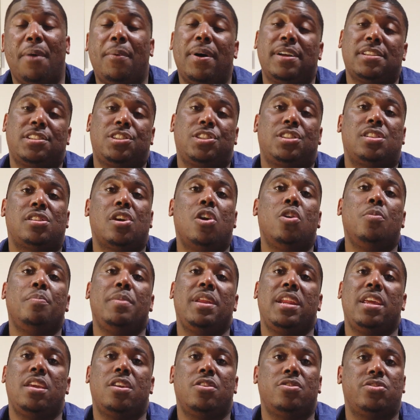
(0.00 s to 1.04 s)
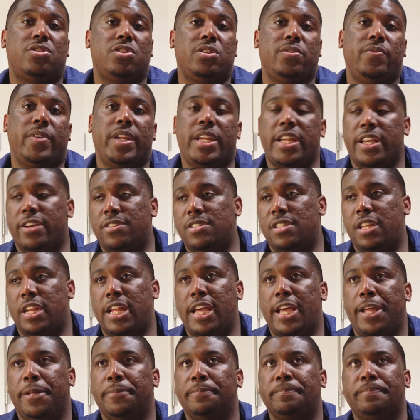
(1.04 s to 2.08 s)
watch so many YouTube videos a
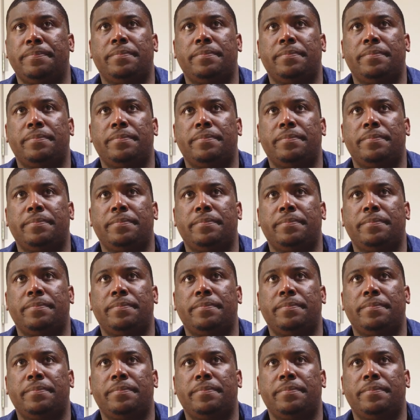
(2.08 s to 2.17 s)
day.